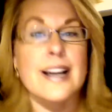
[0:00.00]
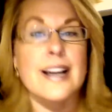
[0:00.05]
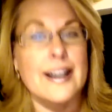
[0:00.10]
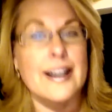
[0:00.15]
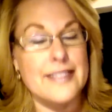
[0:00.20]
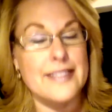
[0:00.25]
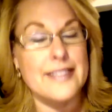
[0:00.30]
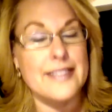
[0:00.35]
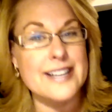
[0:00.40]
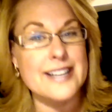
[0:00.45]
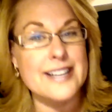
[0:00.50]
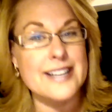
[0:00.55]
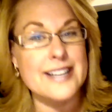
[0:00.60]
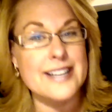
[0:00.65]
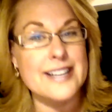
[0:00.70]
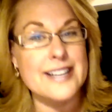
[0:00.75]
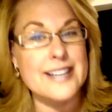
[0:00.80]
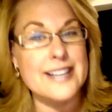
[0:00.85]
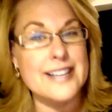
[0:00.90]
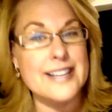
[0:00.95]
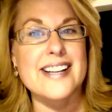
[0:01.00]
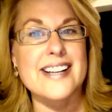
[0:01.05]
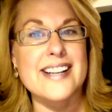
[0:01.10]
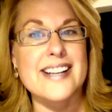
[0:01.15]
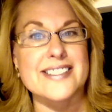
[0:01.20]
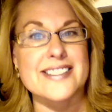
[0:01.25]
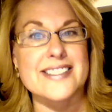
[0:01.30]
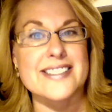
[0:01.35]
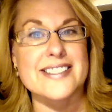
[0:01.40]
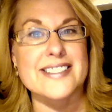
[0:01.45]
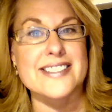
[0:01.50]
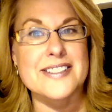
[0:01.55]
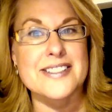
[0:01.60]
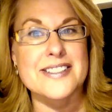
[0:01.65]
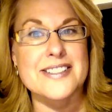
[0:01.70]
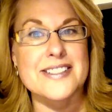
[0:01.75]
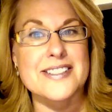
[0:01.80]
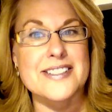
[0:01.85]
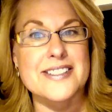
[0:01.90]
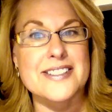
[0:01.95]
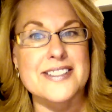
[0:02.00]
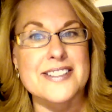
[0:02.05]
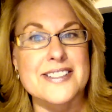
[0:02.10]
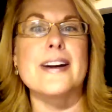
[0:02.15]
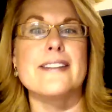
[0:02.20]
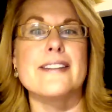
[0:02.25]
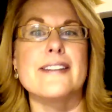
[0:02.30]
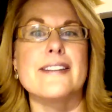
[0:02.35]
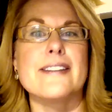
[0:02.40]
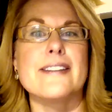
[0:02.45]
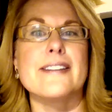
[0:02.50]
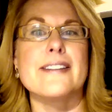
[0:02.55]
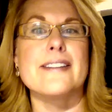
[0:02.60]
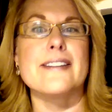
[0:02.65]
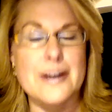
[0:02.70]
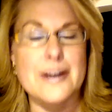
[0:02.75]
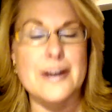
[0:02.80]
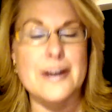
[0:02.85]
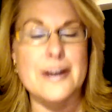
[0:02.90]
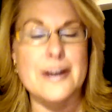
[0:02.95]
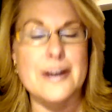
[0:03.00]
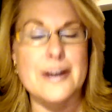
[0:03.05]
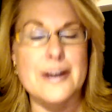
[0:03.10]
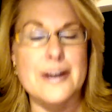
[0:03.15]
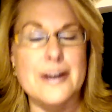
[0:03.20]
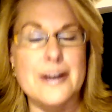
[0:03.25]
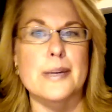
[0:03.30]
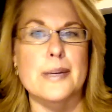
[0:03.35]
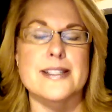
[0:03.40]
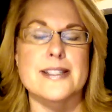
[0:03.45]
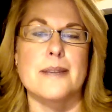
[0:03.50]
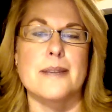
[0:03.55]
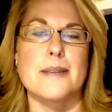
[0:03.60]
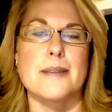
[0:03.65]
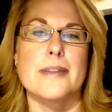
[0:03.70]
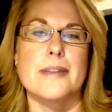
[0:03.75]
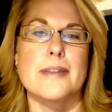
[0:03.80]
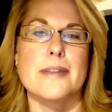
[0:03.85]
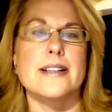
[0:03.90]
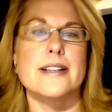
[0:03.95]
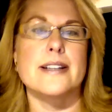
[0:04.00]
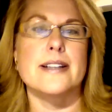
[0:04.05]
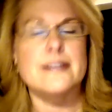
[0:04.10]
That's a good challenge, to have them bring us something.